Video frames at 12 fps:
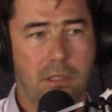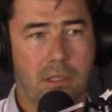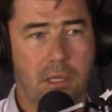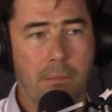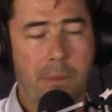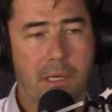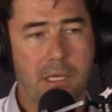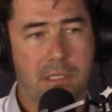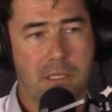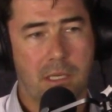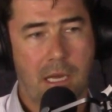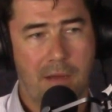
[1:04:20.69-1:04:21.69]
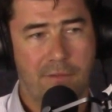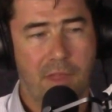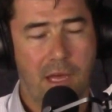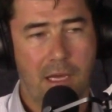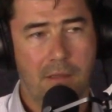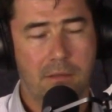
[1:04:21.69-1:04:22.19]
companies that have
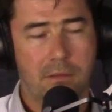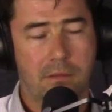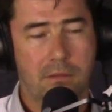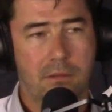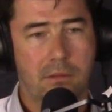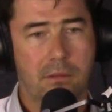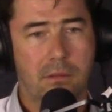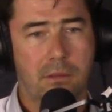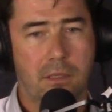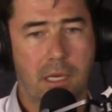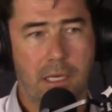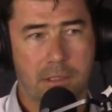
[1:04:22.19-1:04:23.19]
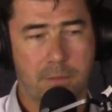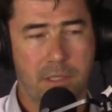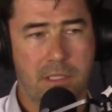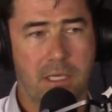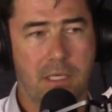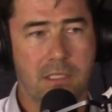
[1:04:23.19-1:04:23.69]
that
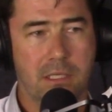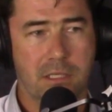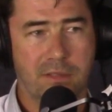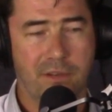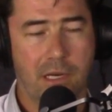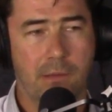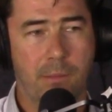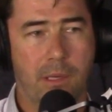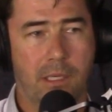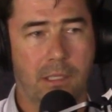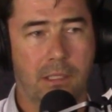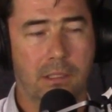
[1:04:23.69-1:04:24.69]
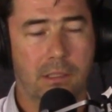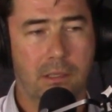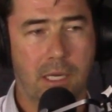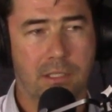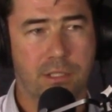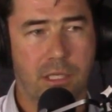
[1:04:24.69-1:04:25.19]
expertise in developing
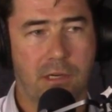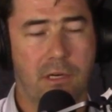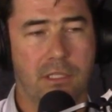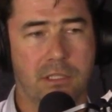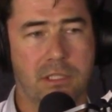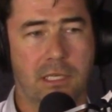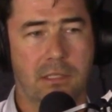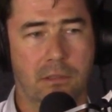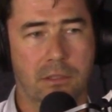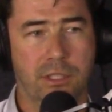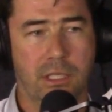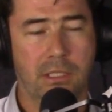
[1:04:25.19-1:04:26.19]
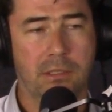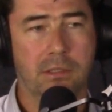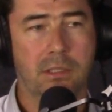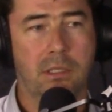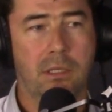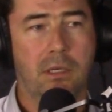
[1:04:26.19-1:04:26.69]
next generation technology
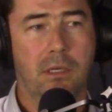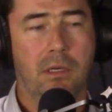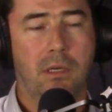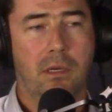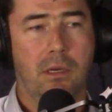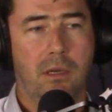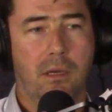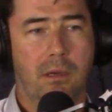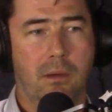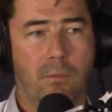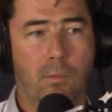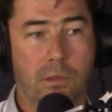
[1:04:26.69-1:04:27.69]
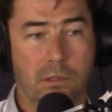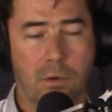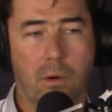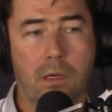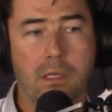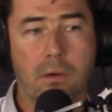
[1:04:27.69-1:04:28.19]
will
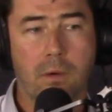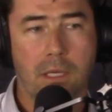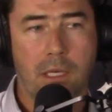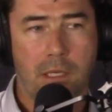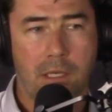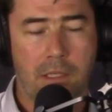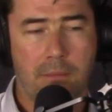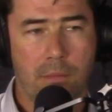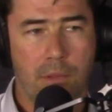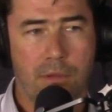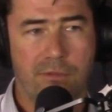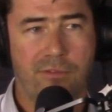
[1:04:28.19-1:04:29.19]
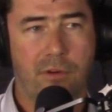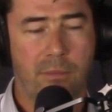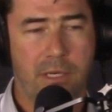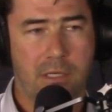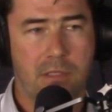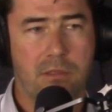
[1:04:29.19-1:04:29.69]
quite quickly move from
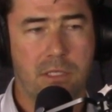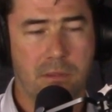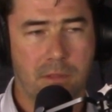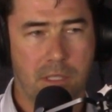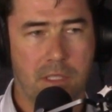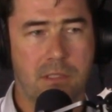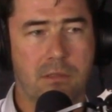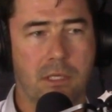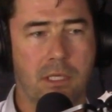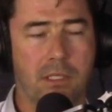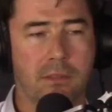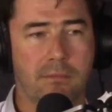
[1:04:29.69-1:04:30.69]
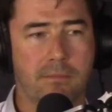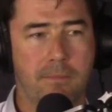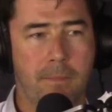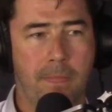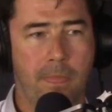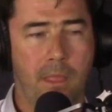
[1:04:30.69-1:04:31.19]
industry to industry
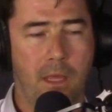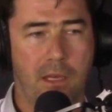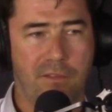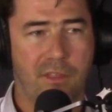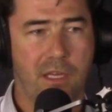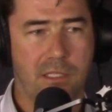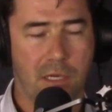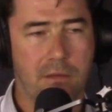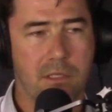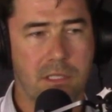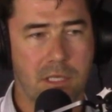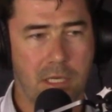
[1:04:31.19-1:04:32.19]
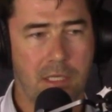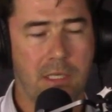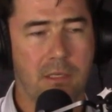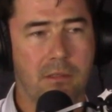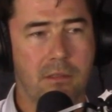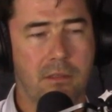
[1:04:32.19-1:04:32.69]
if they don't see